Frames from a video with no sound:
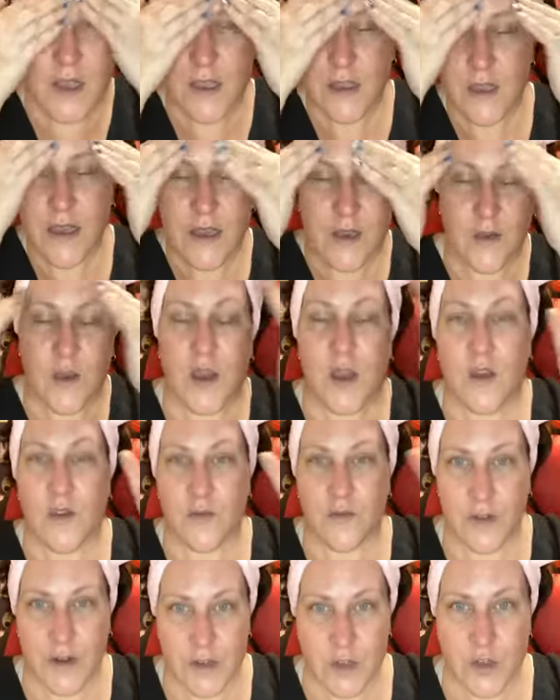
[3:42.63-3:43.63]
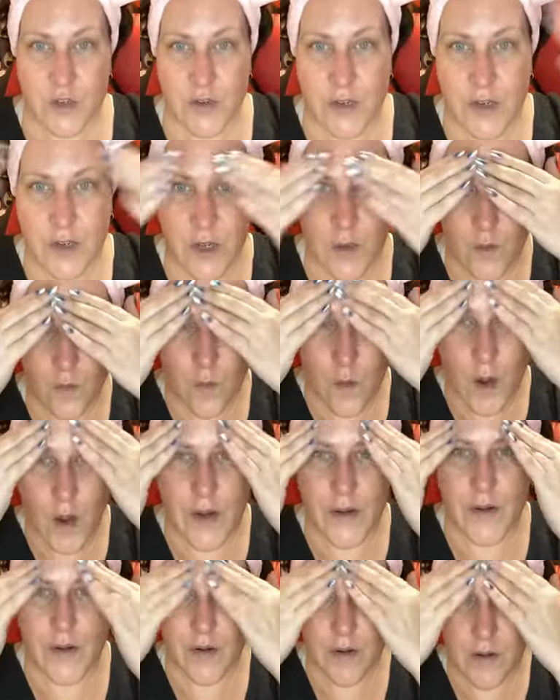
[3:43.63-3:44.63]
like fresh drinking
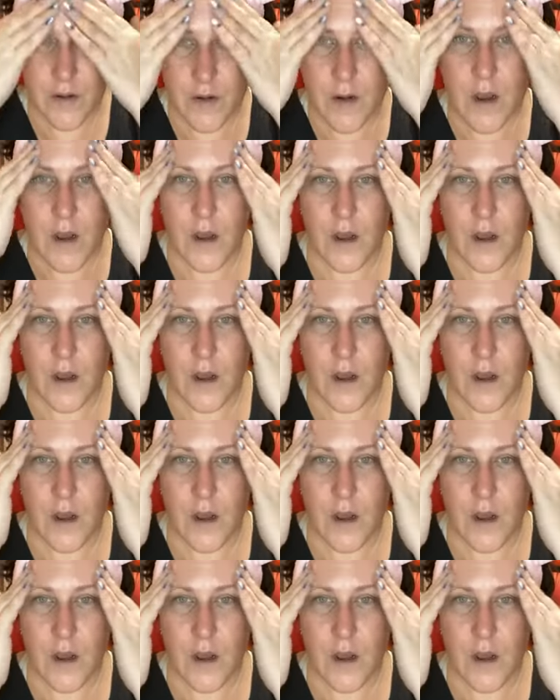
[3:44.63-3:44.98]
water,